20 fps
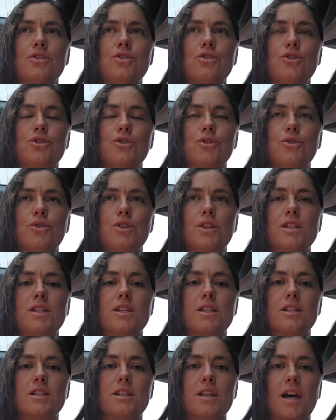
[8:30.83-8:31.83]
truth
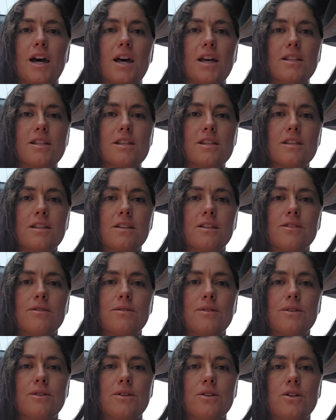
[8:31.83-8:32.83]
isn't as
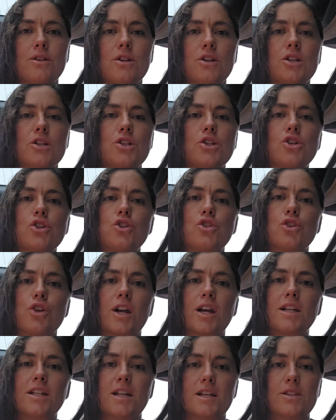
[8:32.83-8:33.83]

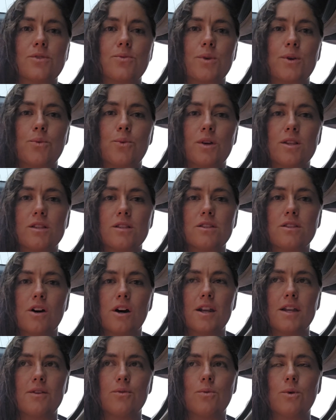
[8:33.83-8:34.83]
strict as we once
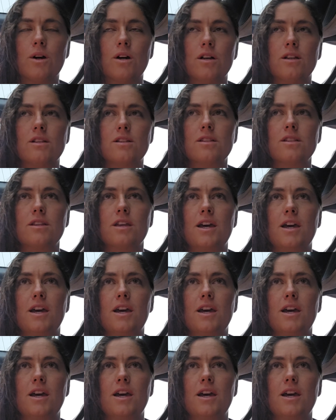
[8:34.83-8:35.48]
thought it was.